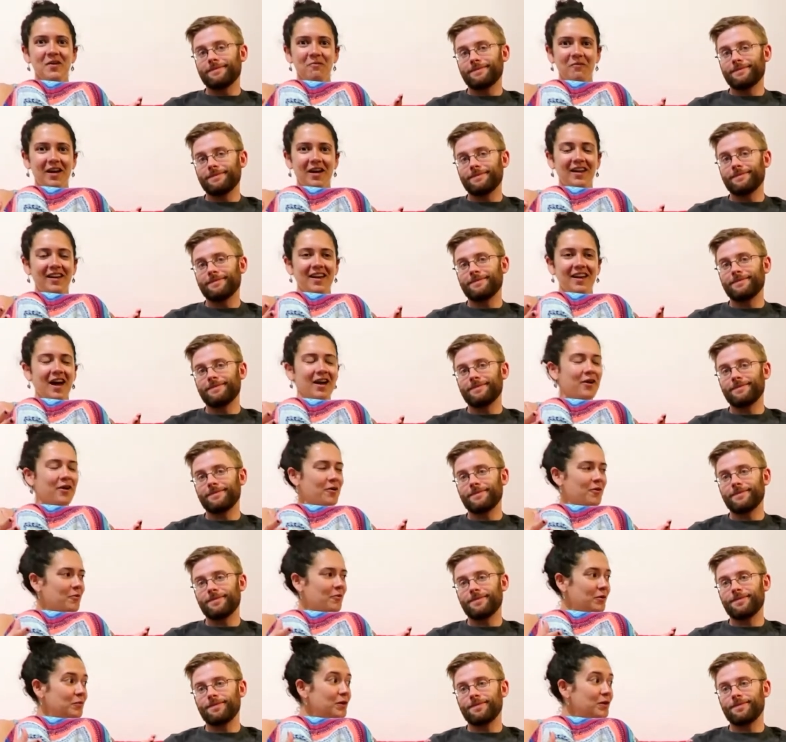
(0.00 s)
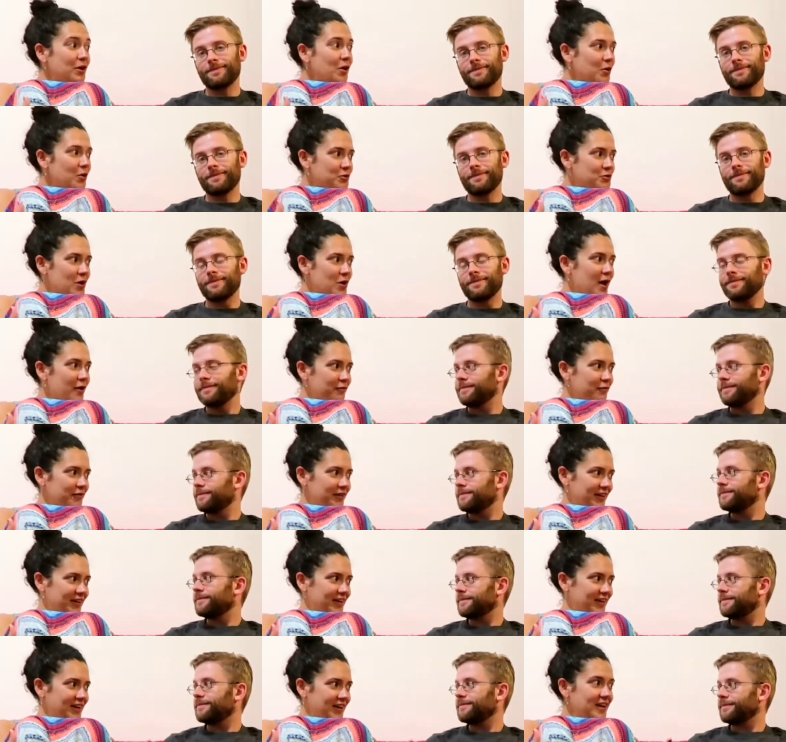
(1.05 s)
Speaker 1: when I go, when we go
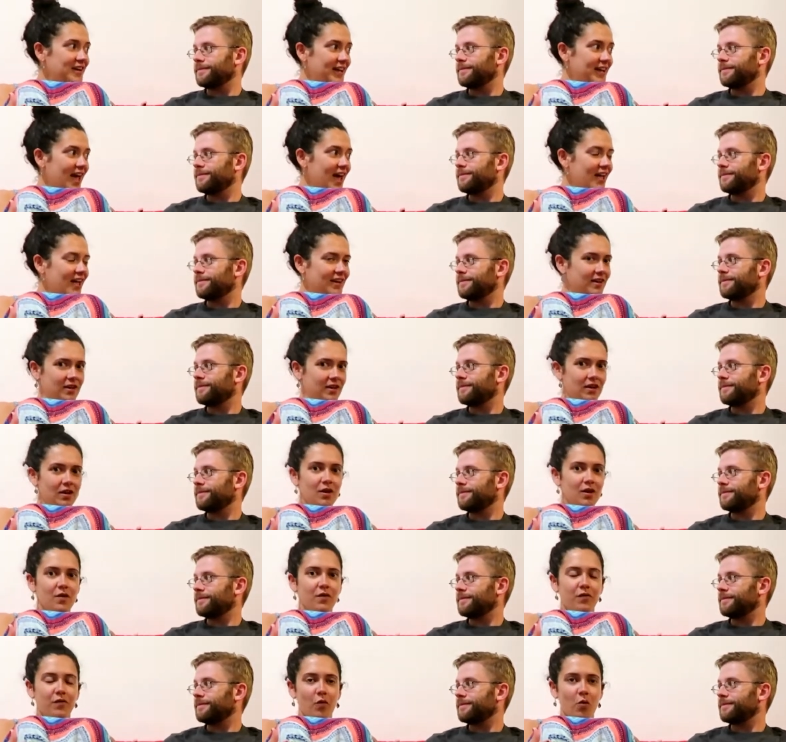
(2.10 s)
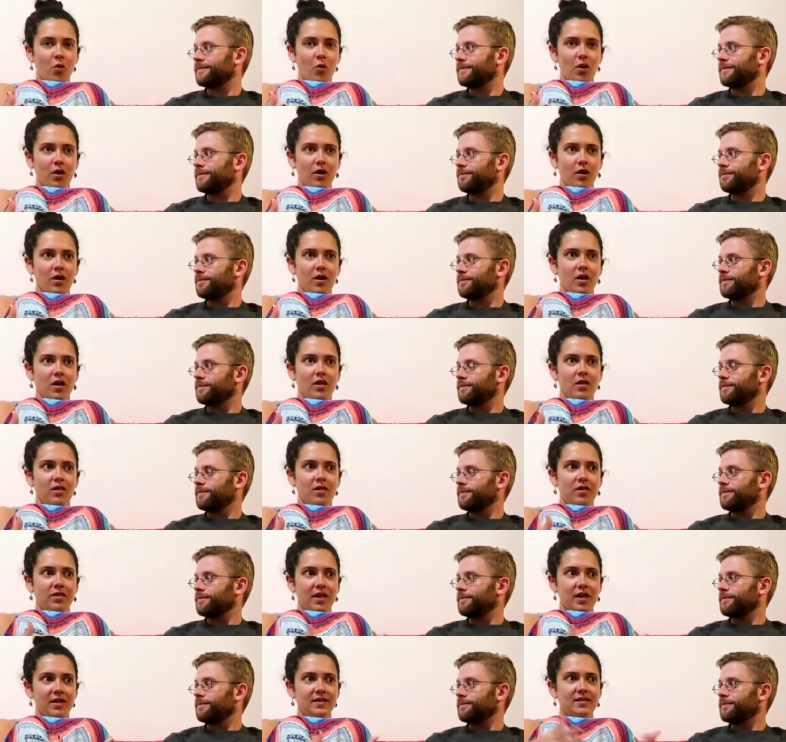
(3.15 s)
traveling again for
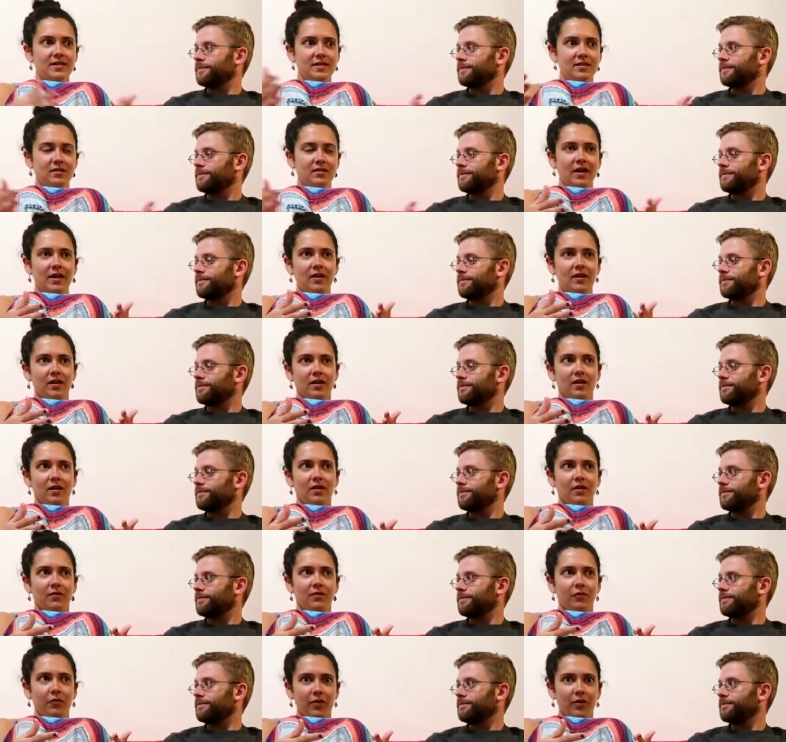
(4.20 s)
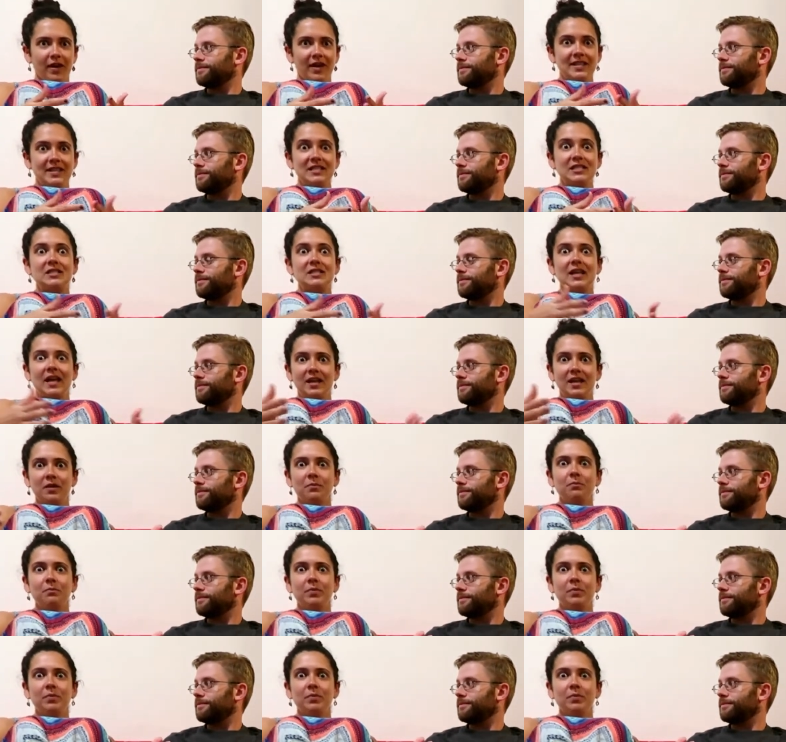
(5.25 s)
this, like for an extended